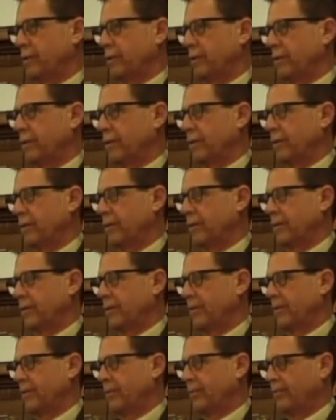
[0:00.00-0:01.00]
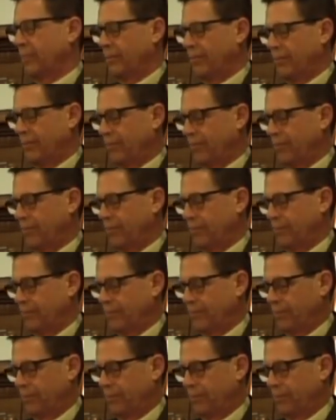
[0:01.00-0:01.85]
(silence)